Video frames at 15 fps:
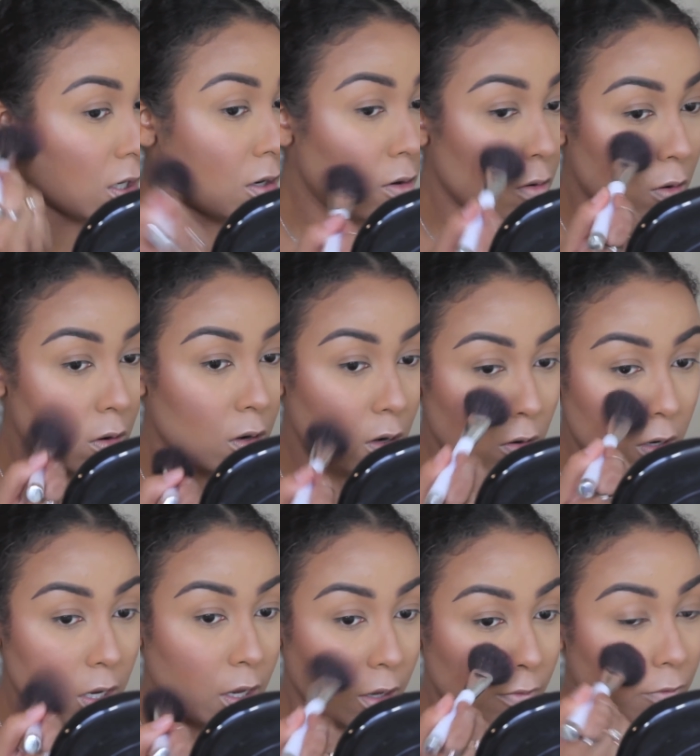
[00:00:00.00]
Oh,
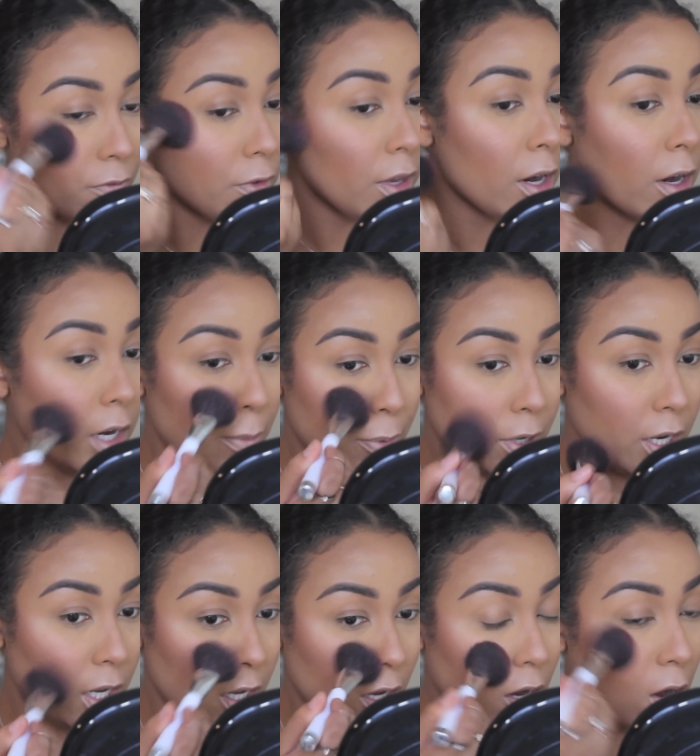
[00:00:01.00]
okay, very
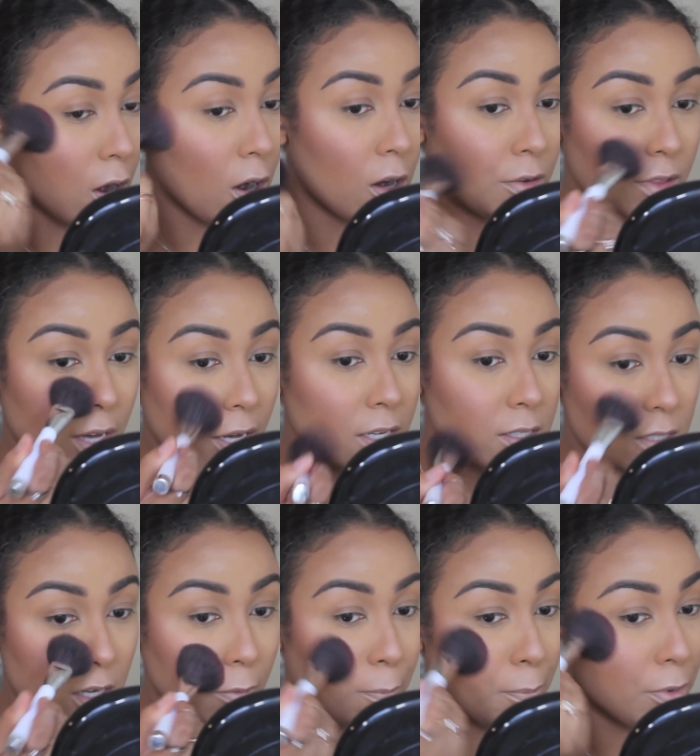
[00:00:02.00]
pretty. Oh, that is
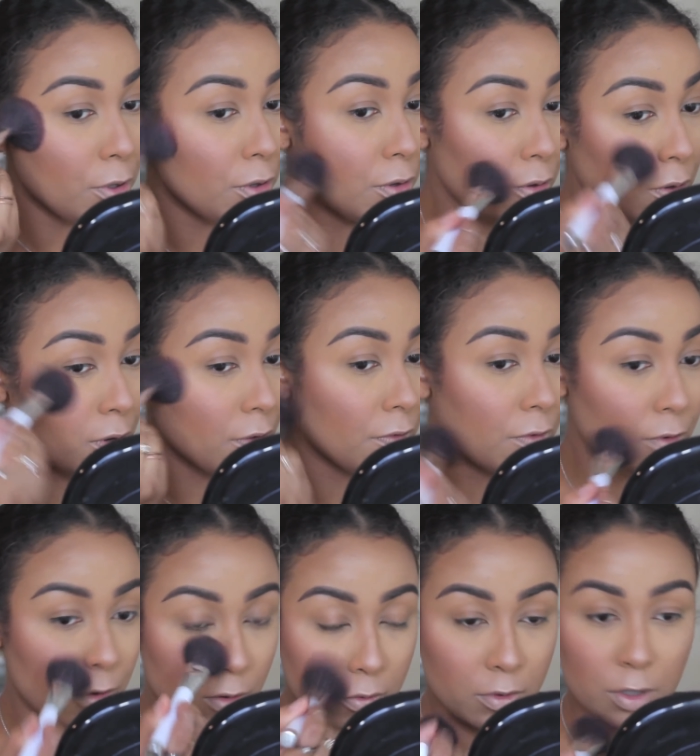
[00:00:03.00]
a
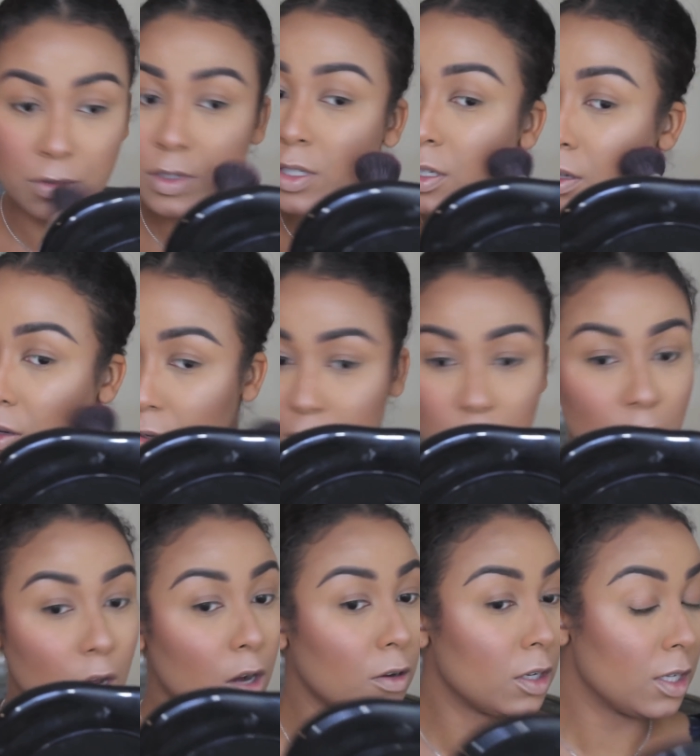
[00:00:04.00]
beautiful rosy
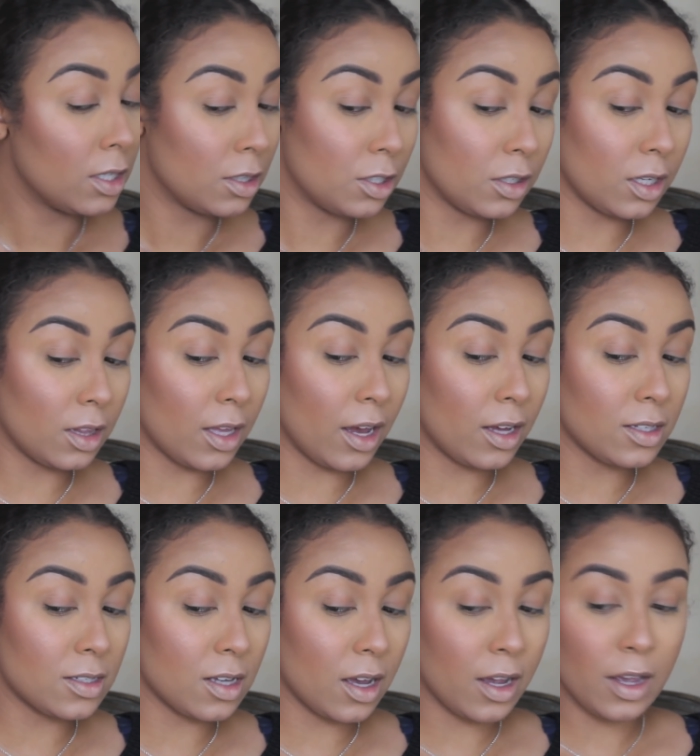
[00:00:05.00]
glow. Look at that
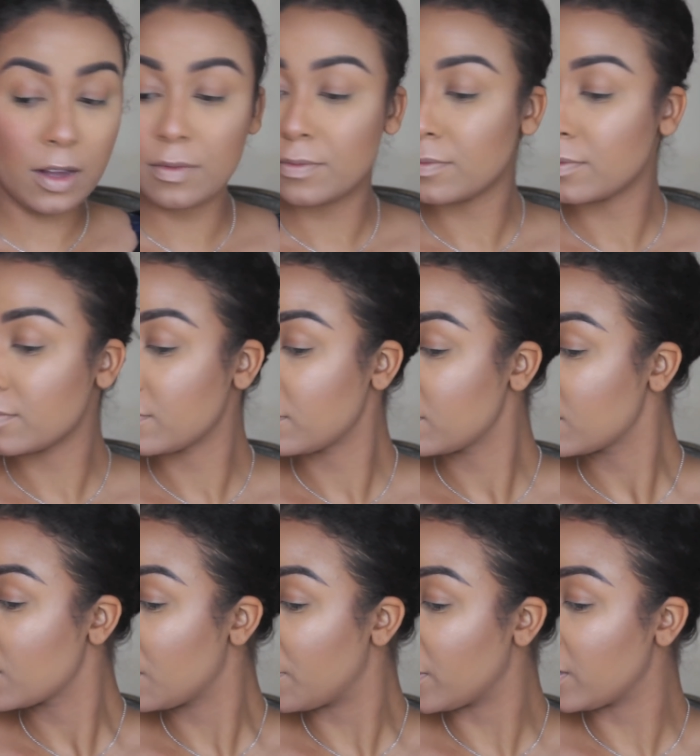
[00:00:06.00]
side
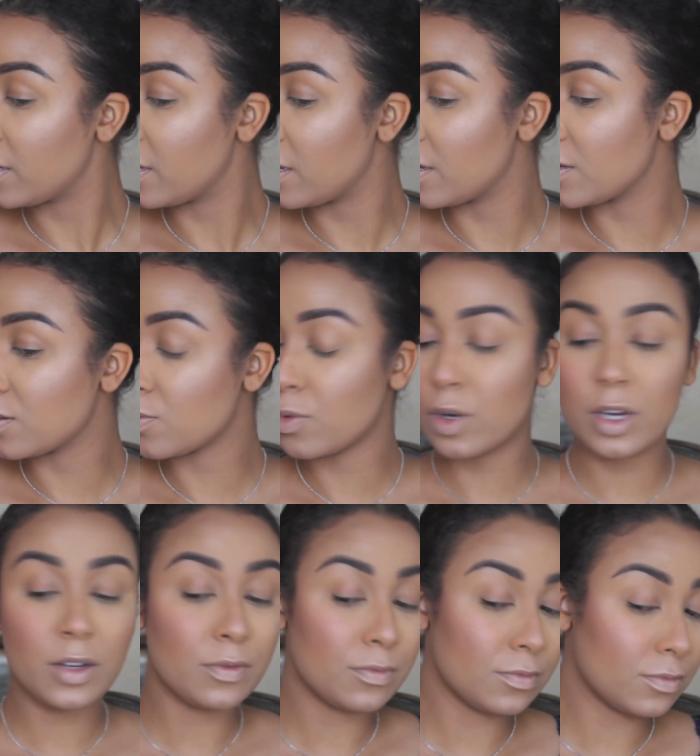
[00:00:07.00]
compared to this
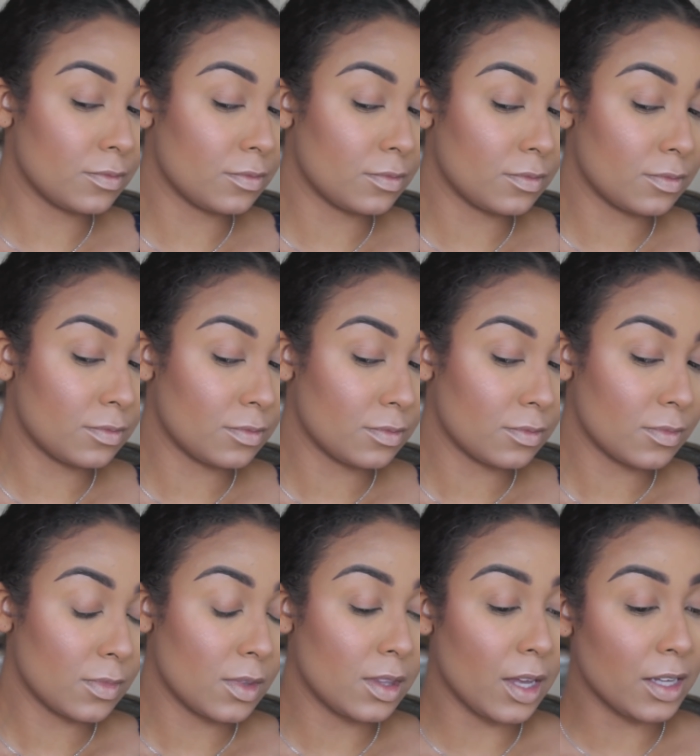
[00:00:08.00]
one.
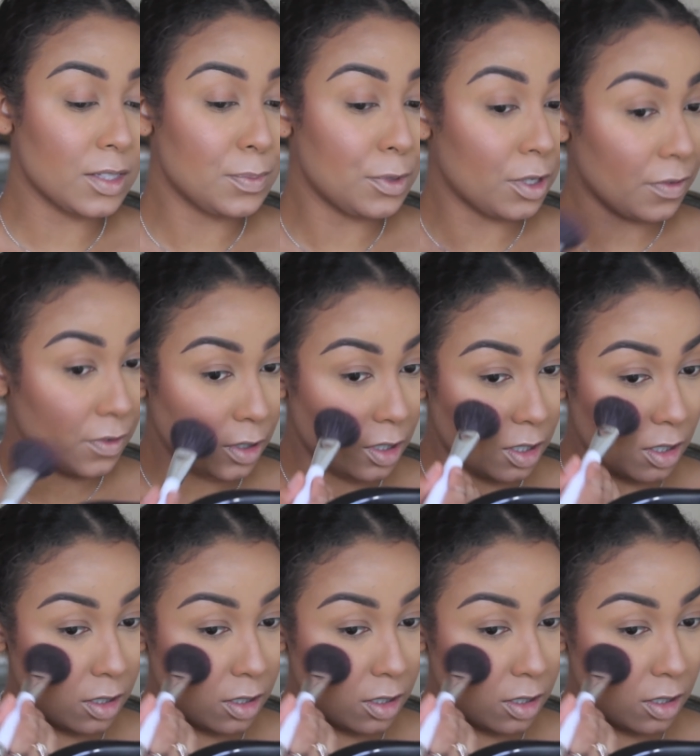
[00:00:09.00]
That's beautiful.